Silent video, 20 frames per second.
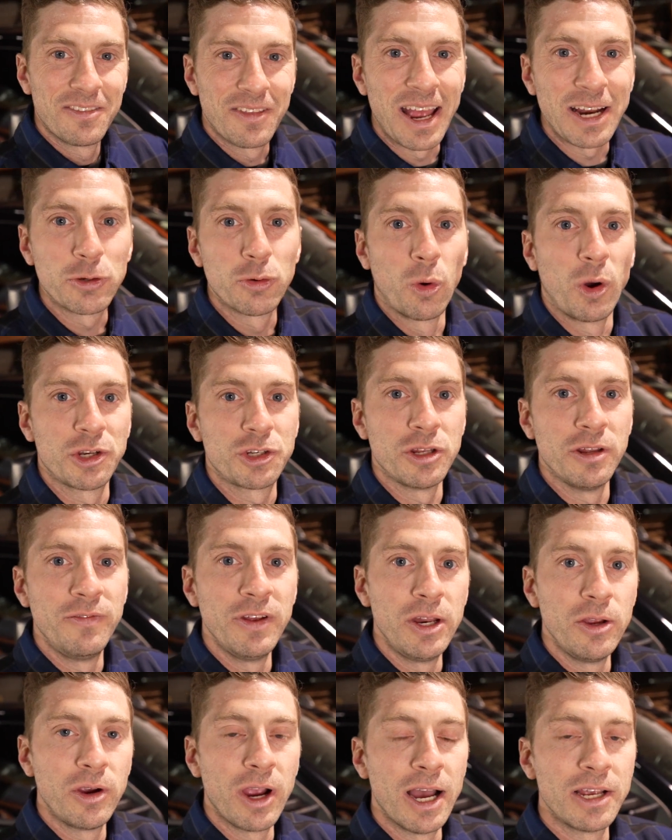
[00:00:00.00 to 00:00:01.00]
Thanks for watching the
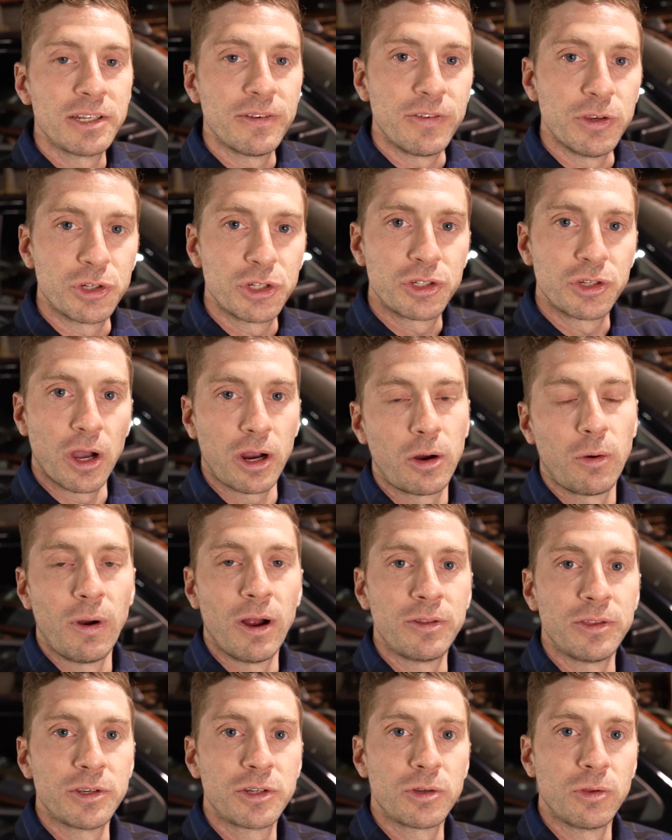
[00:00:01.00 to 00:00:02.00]
video, guys. If you stuck
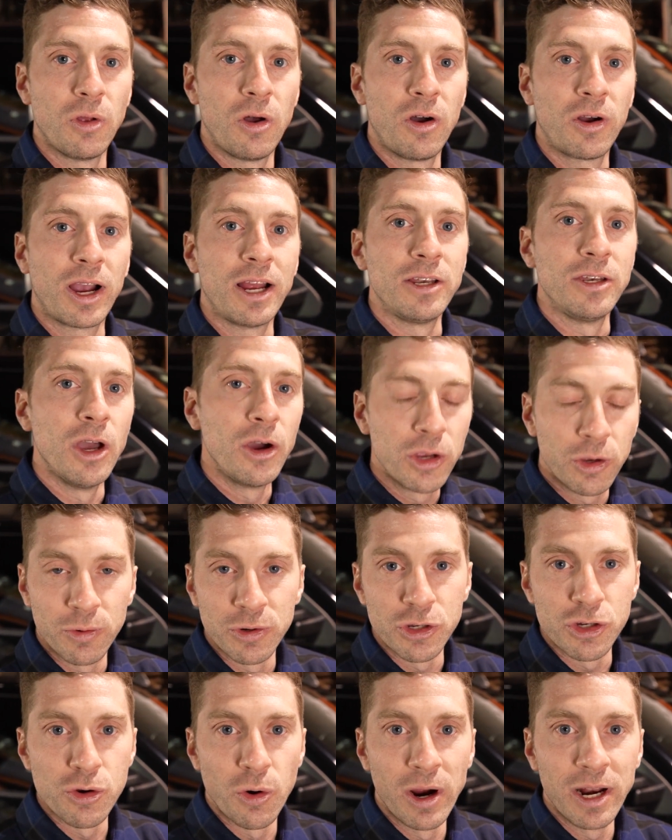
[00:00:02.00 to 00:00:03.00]
around this long, I know you
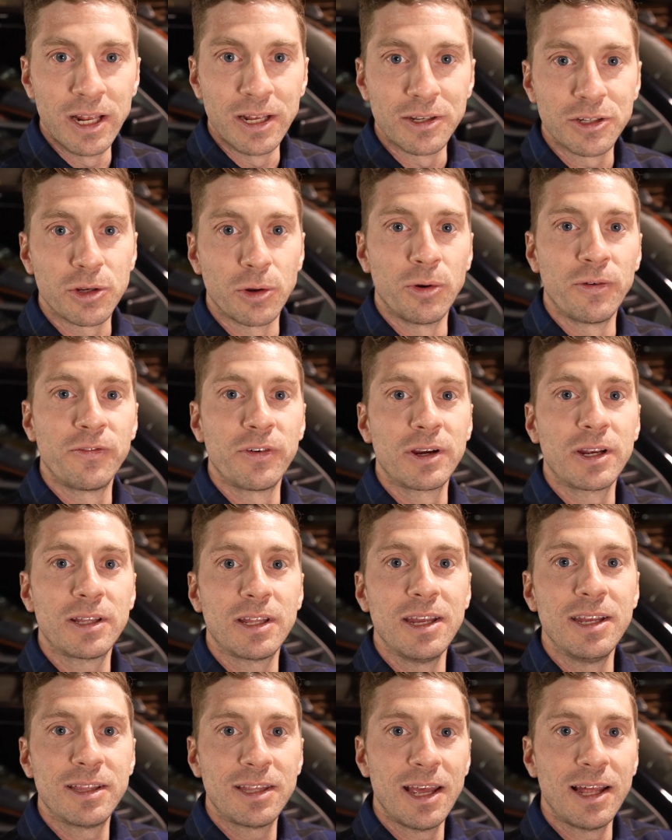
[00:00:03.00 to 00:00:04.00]
enjoyed it. So don't forget
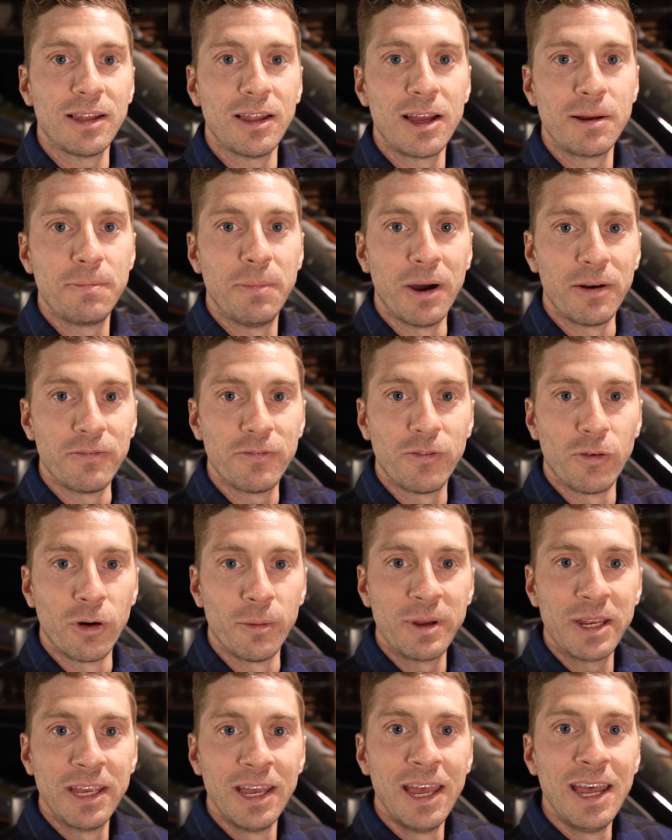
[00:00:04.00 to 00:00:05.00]
to hit that like button for
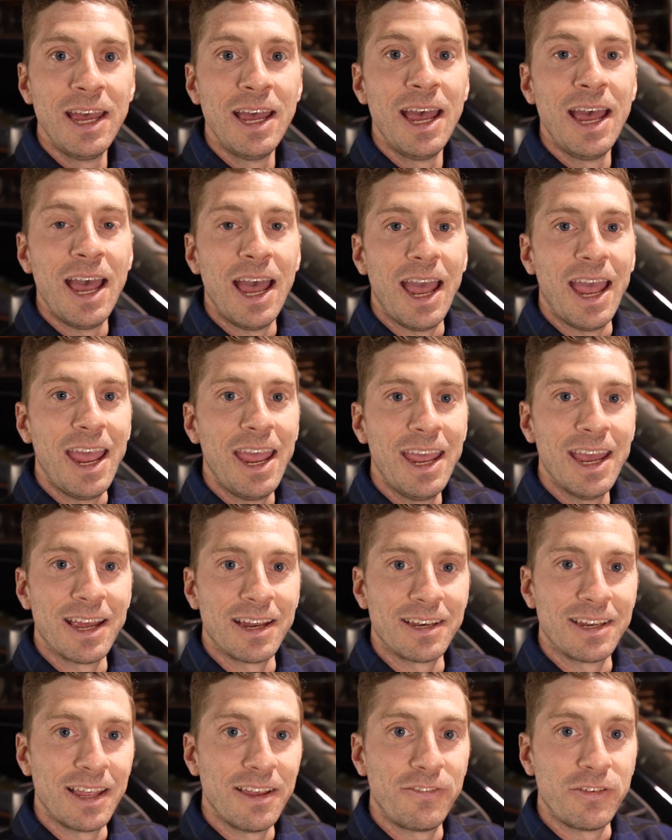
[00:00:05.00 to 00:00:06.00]
me.
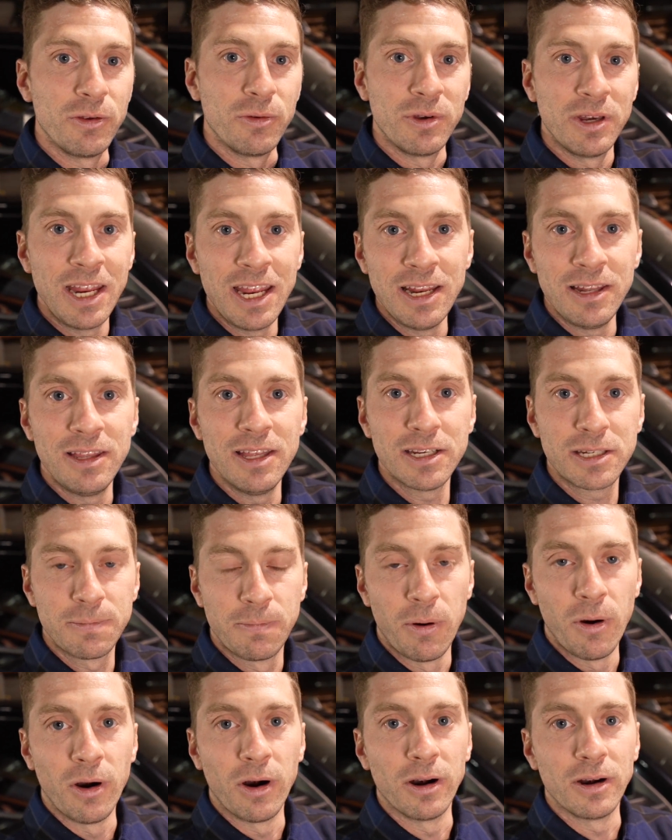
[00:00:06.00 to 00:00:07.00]
And if you need this
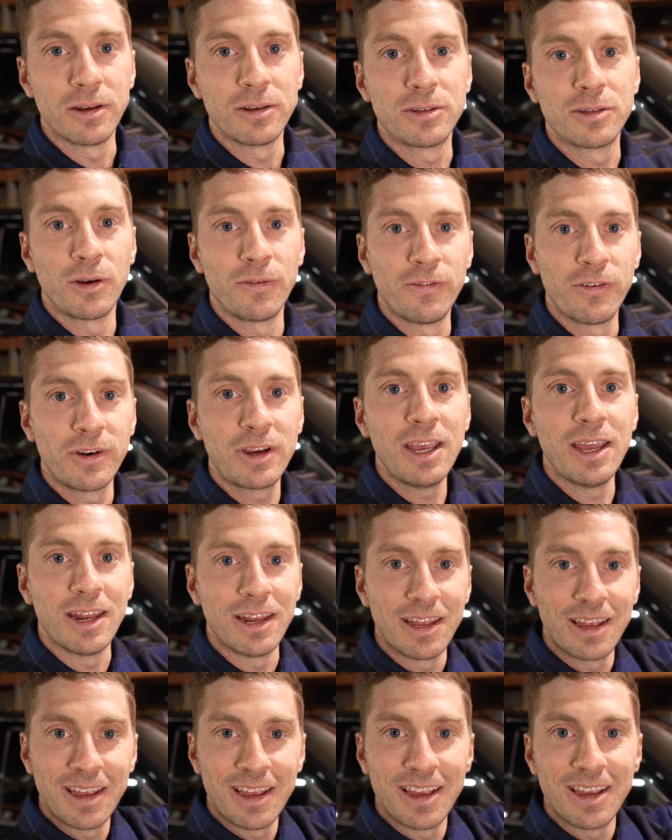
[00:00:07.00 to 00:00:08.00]
part, don't forget,
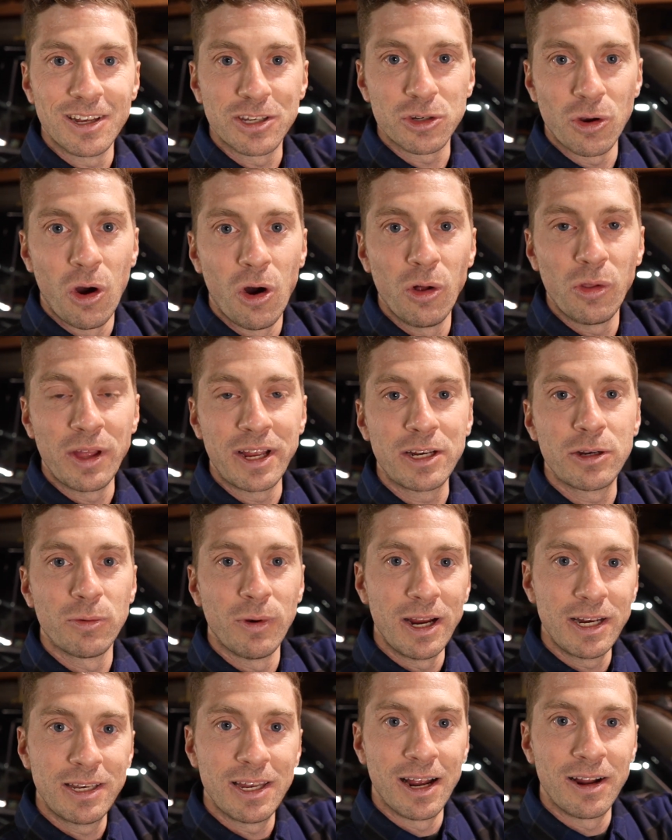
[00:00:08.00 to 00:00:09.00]
it's all linked
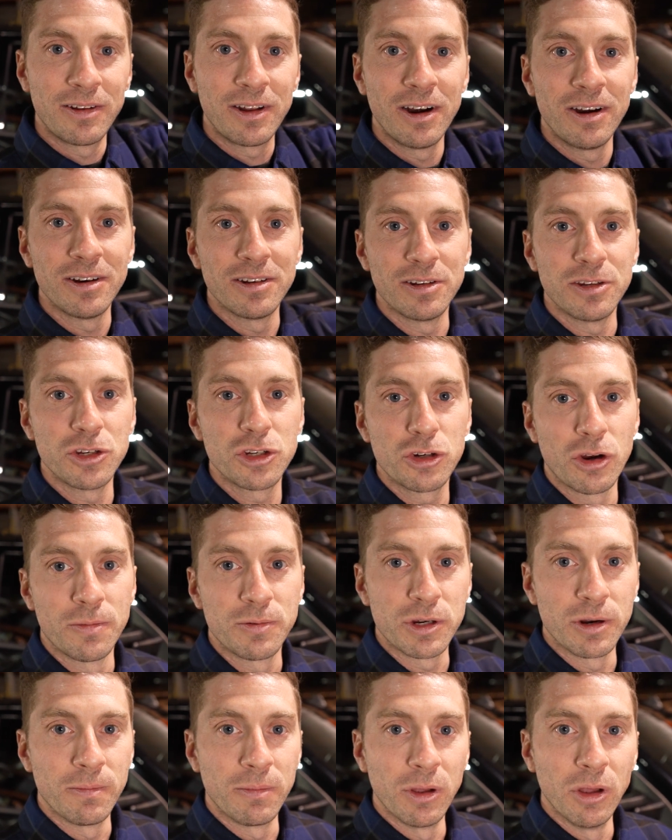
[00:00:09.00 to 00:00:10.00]
right down there in the
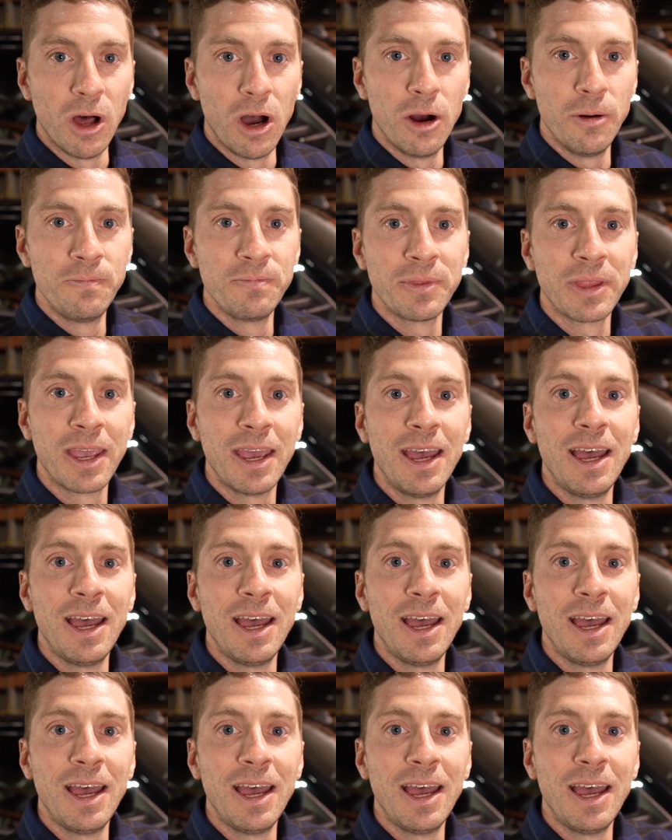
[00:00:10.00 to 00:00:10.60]
description below.